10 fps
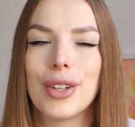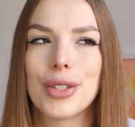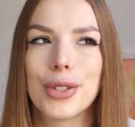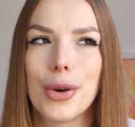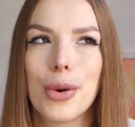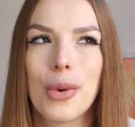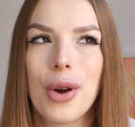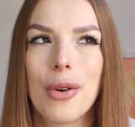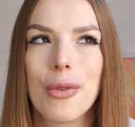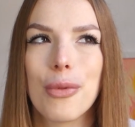
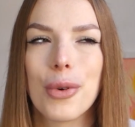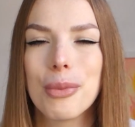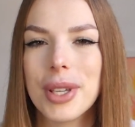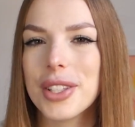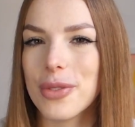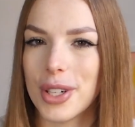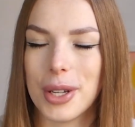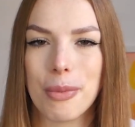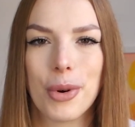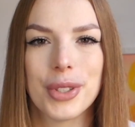So for me it's very
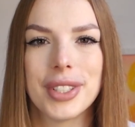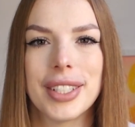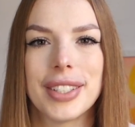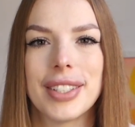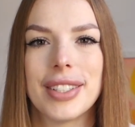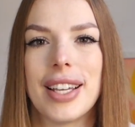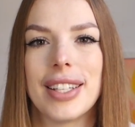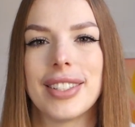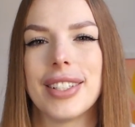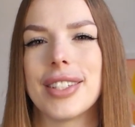important
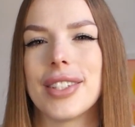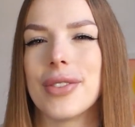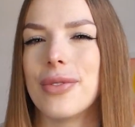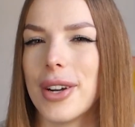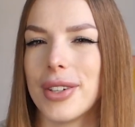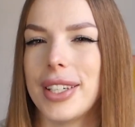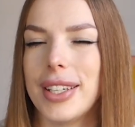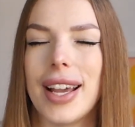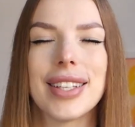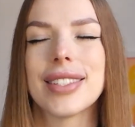that it's
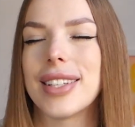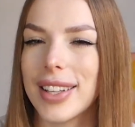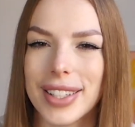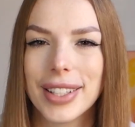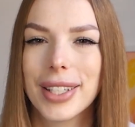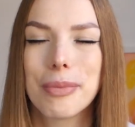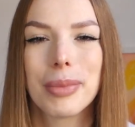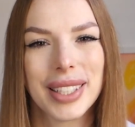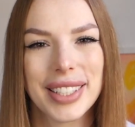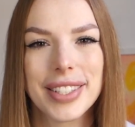very aesthetically
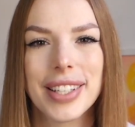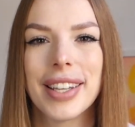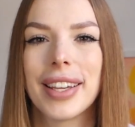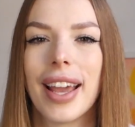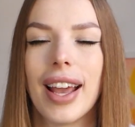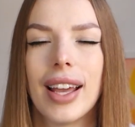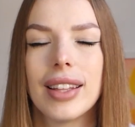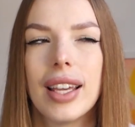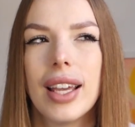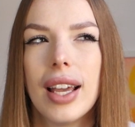pleasing,
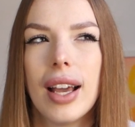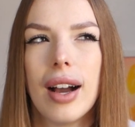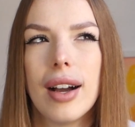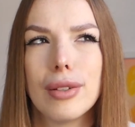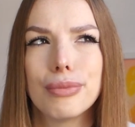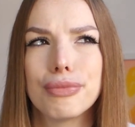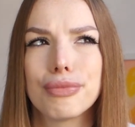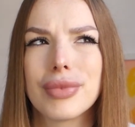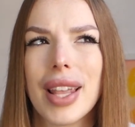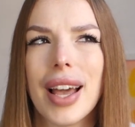and
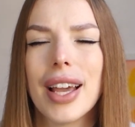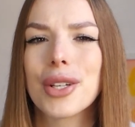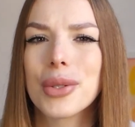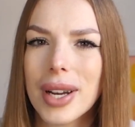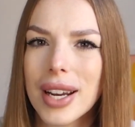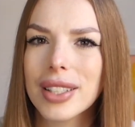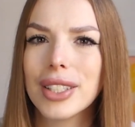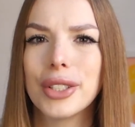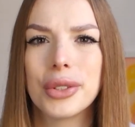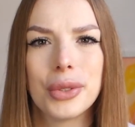I
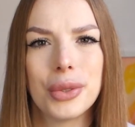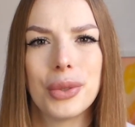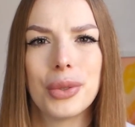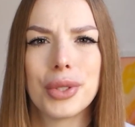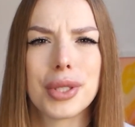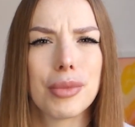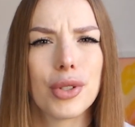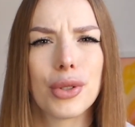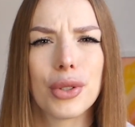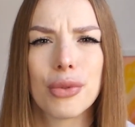rarely do some
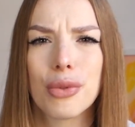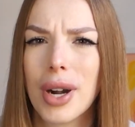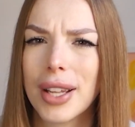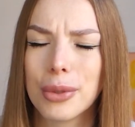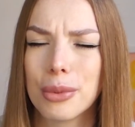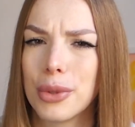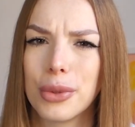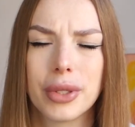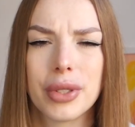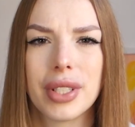sort of random
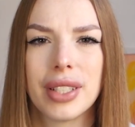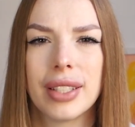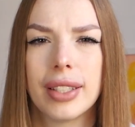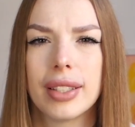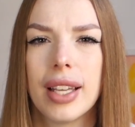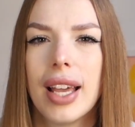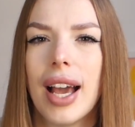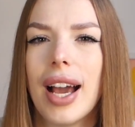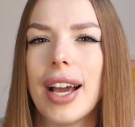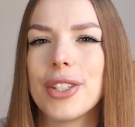doodles in it.
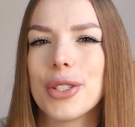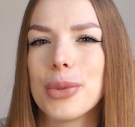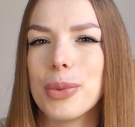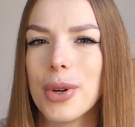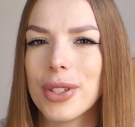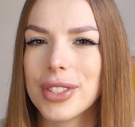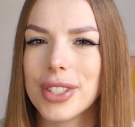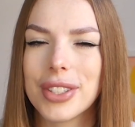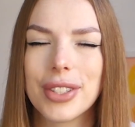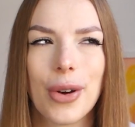I just want
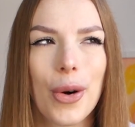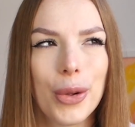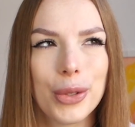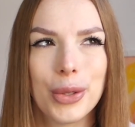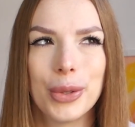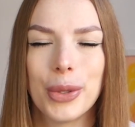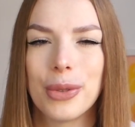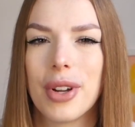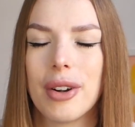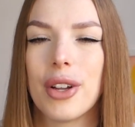it all to look
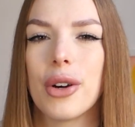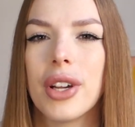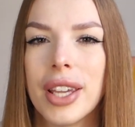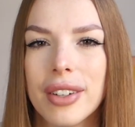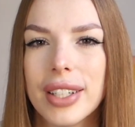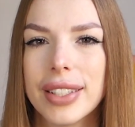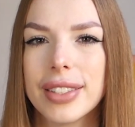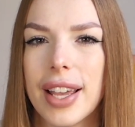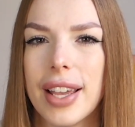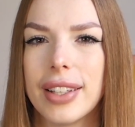very coherent
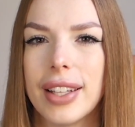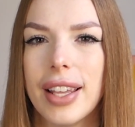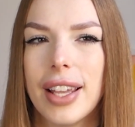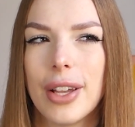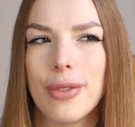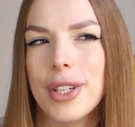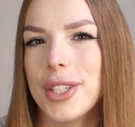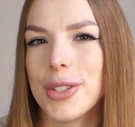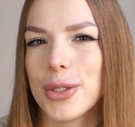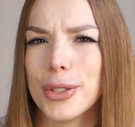and very
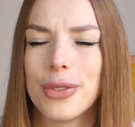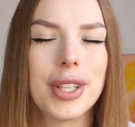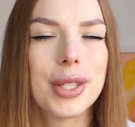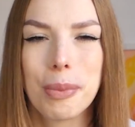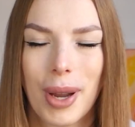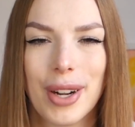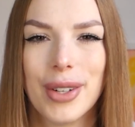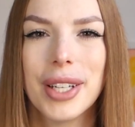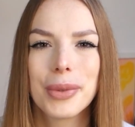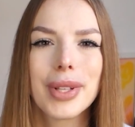sort of
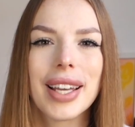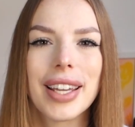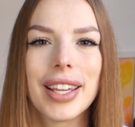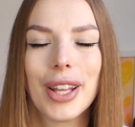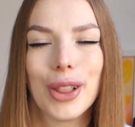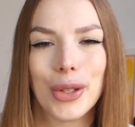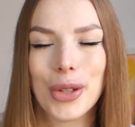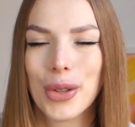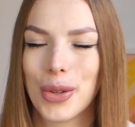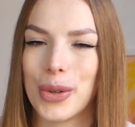inspiring when I look
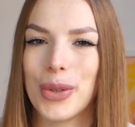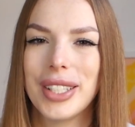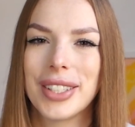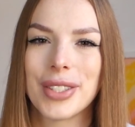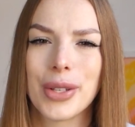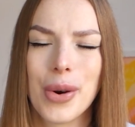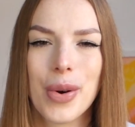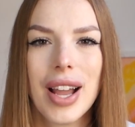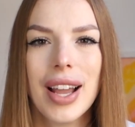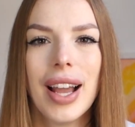through it.
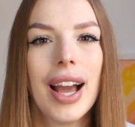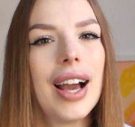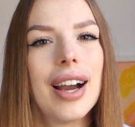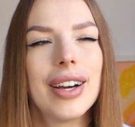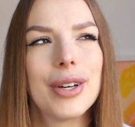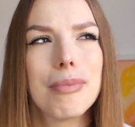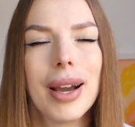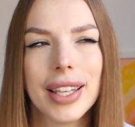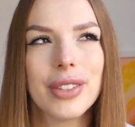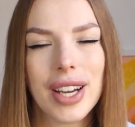So
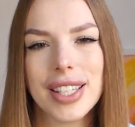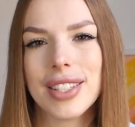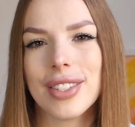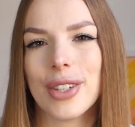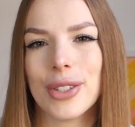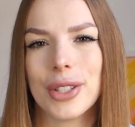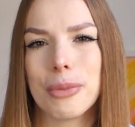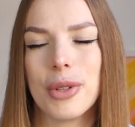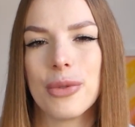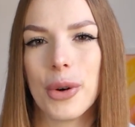my advices are going to
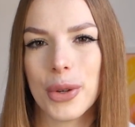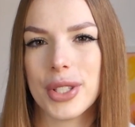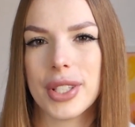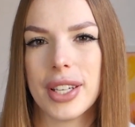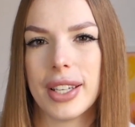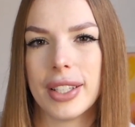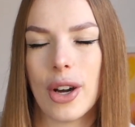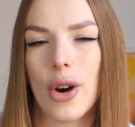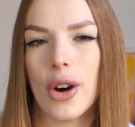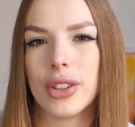be focusing
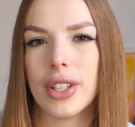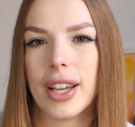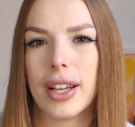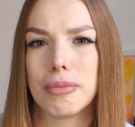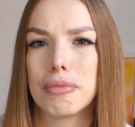on